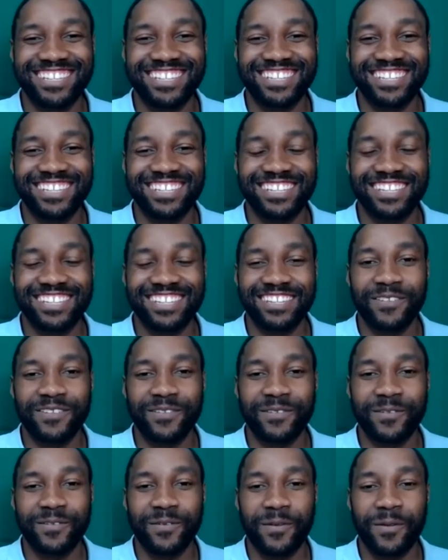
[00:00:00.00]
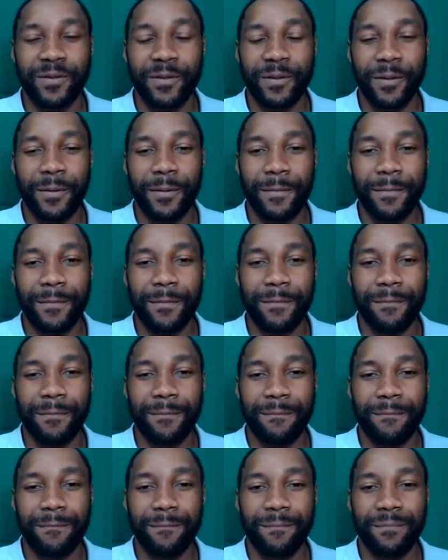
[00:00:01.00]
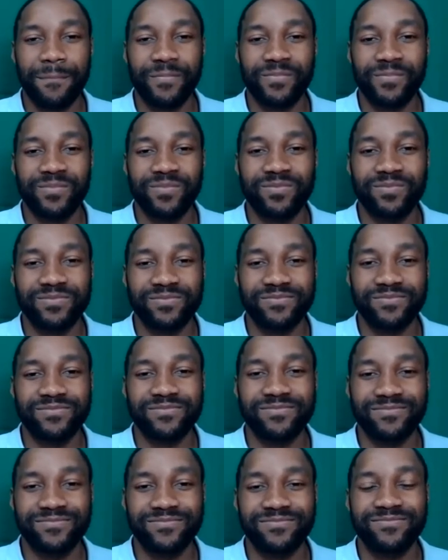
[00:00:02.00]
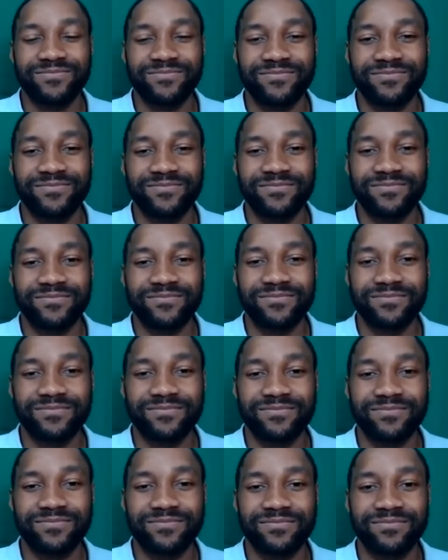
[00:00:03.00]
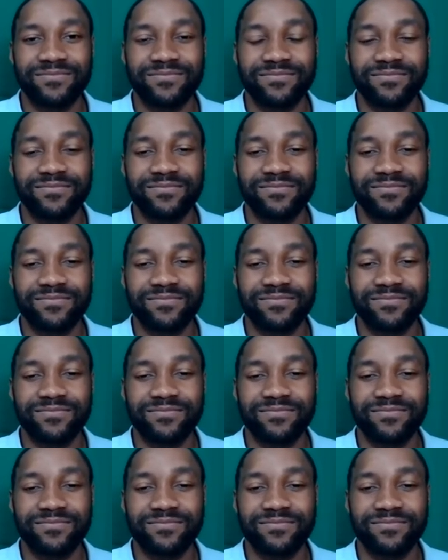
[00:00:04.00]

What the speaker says: No words are spoken by the person on screen.